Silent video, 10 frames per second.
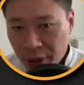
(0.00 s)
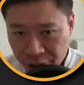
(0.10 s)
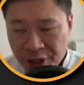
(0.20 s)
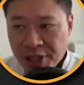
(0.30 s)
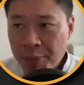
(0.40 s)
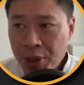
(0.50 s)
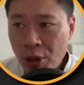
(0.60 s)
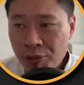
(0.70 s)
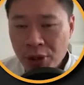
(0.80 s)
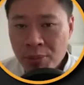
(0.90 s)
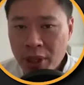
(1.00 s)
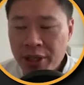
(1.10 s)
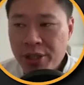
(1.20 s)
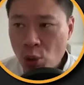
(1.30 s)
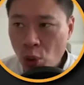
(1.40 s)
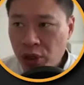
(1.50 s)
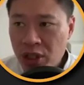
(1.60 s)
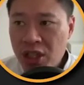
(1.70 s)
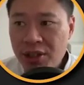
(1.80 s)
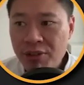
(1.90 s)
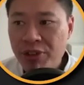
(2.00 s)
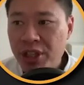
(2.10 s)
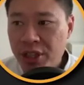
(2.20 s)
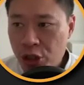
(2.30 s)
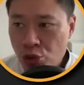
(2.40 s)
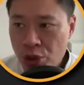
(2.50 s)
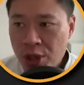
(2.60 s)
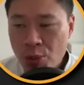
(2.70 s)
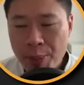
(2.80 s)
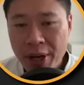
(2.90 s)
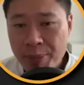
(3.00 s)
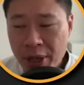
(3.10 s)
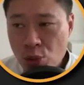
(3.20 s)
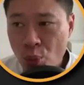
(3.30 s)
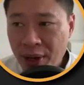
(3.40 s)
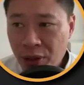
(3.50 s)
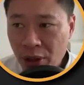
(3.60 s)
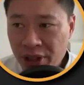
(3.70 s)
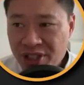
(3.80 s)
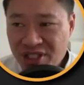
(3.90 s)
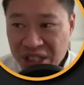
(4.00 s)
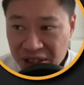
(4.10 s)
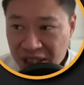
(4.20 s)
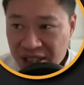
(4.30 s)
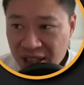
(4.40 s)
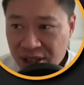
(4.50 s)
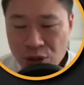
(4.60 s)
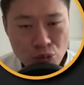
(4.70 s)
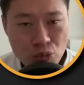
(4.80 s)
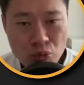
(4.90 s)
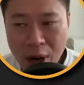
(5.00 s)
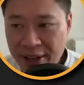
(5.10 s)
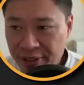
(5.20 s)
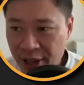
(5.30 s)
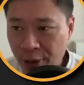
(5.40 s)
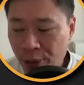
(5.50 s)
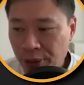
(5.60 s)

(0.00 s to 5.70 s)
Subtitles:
This can be confirmed in its quarterly dividend history, whereby it pays $1.13 right now.